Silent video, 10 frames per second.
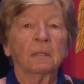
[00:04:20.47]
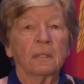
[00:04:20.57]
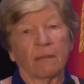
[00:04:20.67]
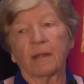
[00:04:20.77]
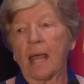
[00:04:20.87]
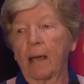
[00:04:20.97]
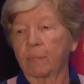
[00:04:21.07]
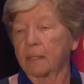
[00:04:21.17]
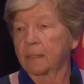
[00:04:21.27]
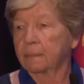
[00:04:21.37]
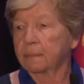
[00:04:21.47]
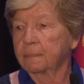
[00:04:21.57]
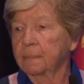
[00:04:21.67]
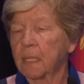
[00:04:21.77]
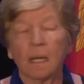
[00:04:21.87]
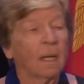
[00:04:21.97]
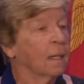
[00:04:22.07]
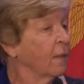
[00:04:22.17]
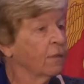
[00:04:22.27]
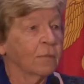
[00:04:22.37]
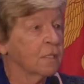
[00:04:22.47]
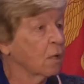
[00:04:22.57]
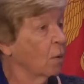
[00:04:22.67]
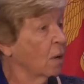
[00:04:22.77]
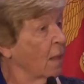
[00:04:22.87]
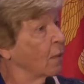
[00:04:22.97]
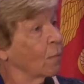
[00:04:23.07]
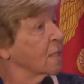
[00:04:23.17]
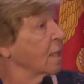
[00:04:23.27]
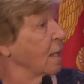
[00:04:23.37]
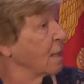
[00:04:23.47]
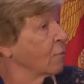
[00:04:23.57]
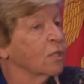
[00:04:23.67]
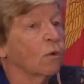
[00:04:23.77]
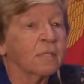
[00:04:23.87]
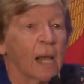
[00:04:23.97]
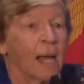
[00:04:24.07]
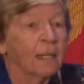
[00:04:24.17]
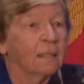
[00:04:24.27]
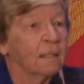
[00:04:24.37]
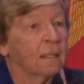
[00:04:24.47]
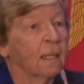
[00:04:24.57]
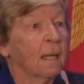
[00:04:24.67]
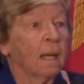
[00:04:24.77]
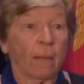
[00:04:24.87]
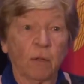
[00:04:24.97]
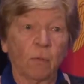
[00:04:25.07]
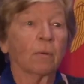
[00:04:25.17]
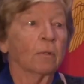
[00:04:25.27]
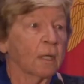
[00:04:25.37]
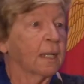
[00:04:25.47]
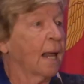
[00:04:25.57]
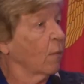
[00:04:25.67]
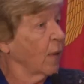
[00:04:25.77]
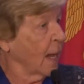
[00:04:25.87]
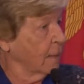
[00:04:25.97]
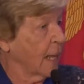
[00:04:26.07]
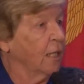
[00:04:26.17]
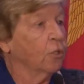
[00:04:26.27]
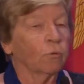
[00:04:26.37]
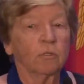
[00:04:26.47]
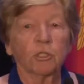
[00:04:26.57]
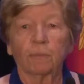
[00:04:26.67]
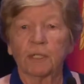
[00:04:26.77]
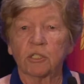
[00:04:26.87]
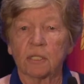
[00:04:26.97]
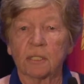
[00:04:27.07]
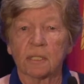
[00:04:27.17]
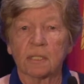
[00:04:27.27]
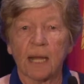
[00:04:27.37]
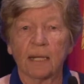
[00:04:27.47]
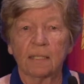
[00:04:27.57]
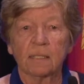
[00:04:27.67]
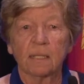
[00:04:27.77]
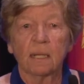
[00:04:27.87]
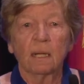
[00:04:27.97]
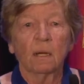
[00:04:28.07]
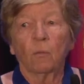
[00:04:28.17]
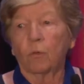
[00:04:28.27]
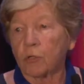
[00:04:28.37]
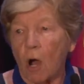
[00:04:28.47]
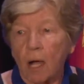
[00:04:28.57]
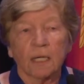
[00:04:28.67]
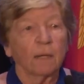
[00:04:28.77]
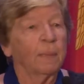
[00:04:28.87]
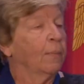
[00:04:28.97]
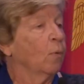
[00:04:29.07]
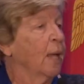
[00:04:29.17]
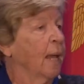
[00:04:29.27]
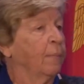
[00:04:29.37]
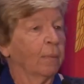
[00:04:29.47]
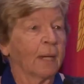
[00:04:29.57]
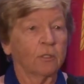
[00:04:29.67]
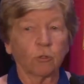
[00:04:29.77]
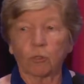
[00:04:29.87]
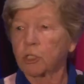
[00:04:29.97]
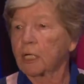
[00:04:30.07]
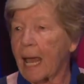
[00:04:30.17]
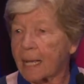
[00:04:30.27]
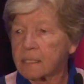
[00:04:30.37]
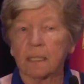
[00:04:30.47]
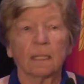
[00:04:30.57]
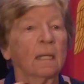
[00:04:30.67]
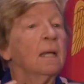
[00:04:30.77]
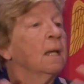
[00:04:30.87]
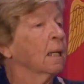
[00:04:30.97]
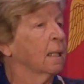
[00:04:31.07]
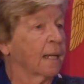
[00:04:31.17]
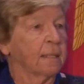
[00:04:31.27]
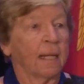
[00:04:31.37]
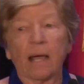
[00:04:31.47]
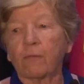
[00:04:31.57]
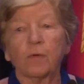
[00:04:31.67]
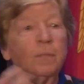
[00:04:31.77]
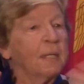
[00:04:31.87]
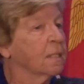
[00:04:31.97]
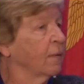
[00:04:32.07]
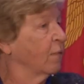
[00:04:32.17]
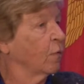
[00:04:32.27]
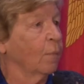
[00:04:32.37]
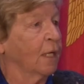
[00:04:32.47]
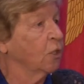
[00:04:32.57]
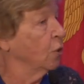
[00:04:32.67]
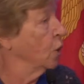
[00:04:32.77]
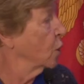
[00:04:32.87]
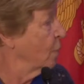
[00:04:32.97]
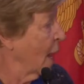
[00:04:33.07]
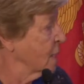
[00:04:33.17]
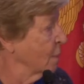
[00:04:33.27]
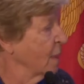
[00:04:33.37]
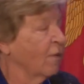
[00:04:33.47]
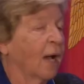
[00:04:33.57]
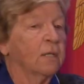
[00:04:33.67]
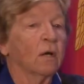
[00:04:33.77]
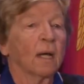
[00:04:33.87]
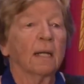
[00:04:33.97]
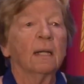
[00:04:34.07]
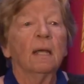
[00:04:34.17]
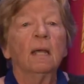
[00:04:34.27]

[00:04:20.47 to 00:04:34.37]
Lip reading: nothing happened. Nothing was going on. There was no science. I mean, we were looking at it. We had Agent Orange commissions in states. We're talking to people. We had people like George Claxton collecting every piece of information you could possibly find on it.